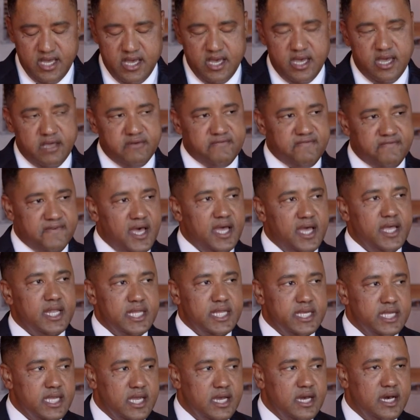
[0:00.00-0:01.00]
And
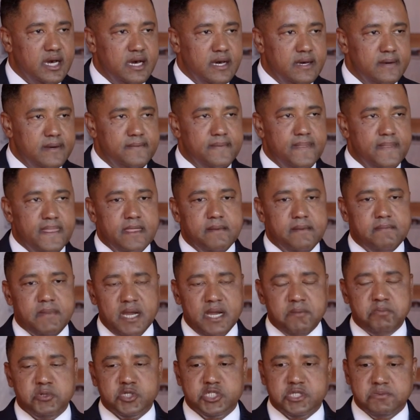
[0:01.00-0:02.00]
finally,
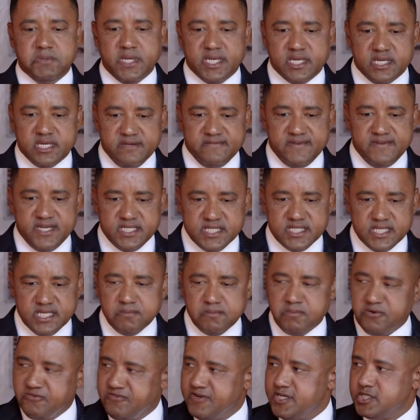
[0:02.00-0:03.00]
my perspective as a
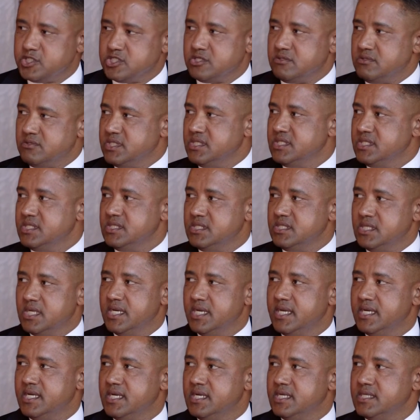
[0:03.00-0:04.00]
professional in
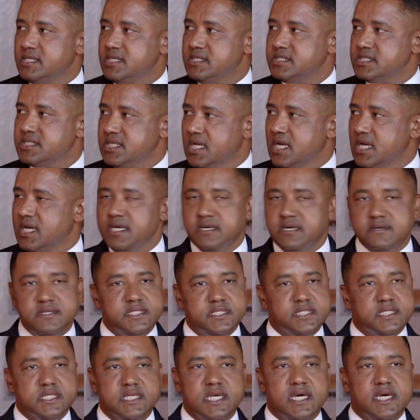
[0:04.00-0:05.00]
CIO
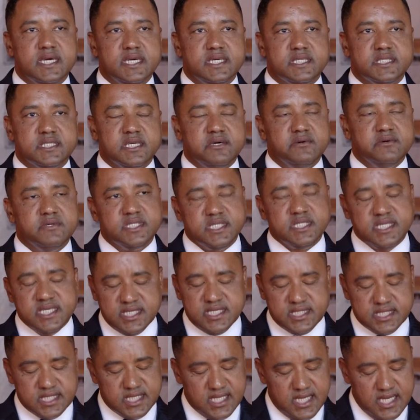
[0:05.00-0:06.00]
and CISO is
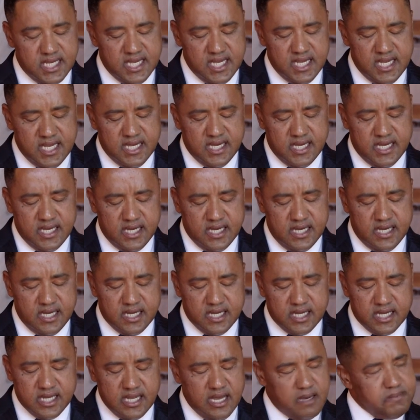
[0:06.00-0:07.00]
this.
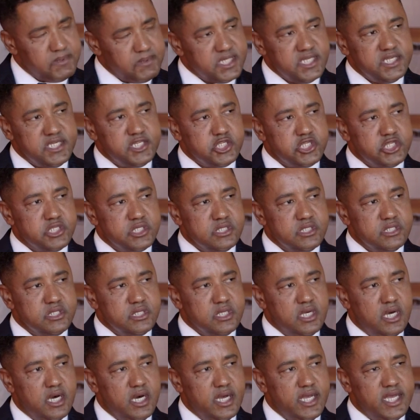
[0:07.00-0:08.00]
Competition
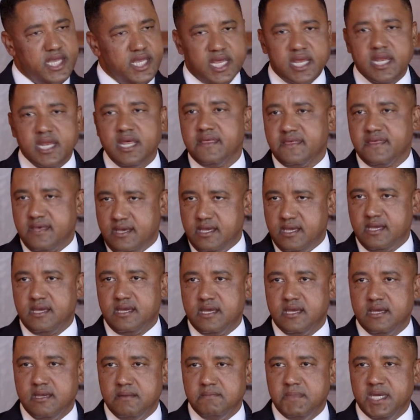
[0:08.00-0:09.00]
in anything
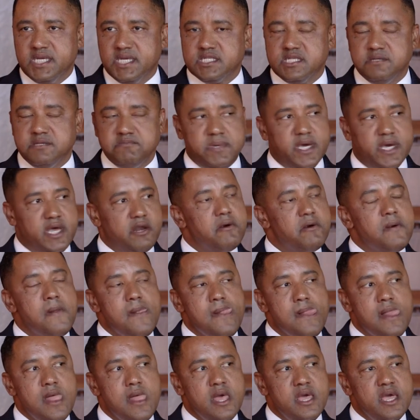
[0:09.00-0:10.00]
makes it better.
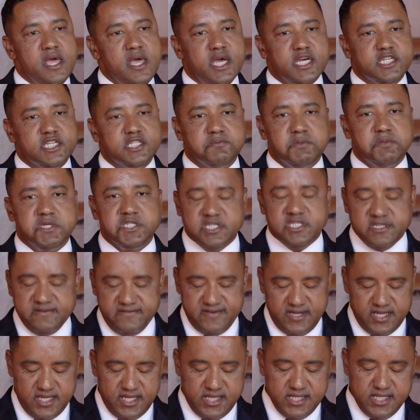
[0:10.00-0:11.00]
And
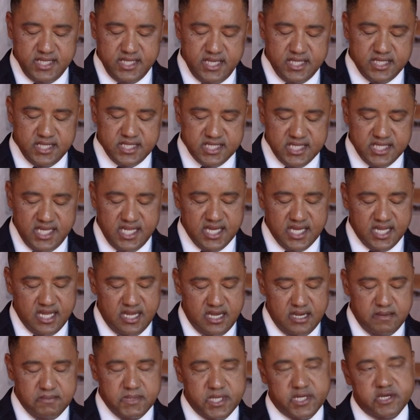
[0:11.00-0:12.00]
specifically in the
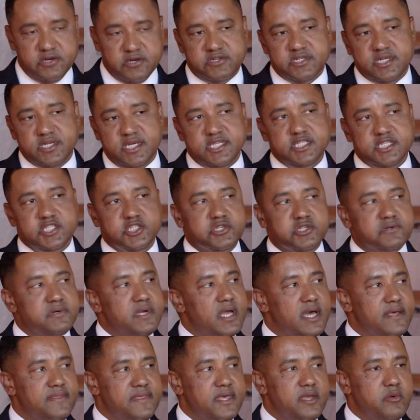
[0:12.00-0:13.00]
telecom industry,
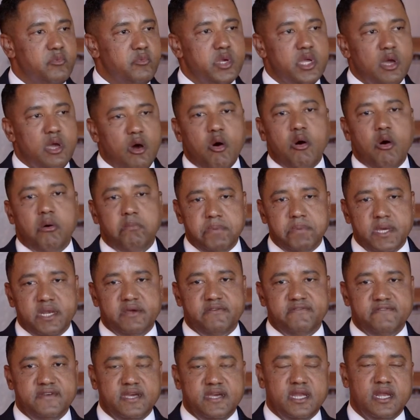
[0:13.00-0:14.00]
I think we all
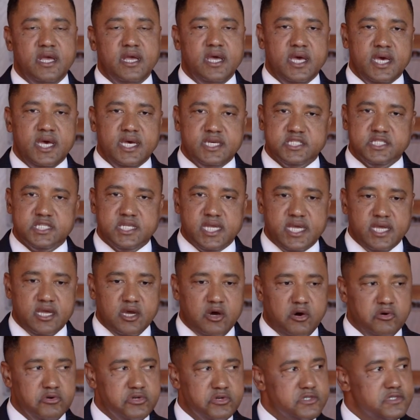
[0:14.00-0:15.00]
benefit as
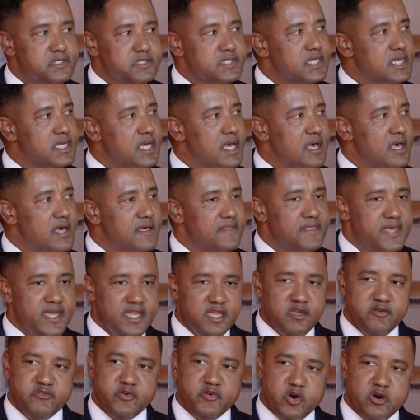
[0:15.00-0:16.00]
stakeholders.
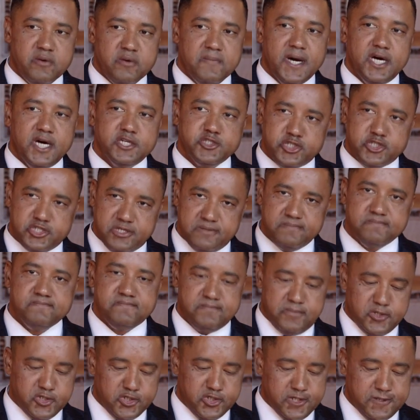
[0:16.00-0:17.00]
Thank you very much.
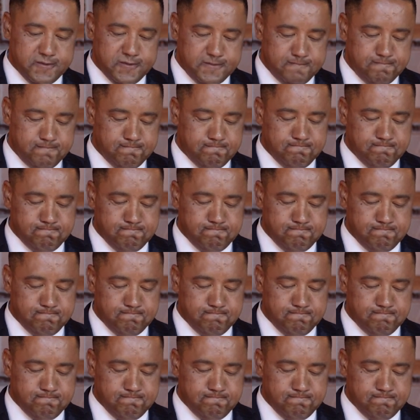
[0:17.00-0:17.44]
Appreciate it.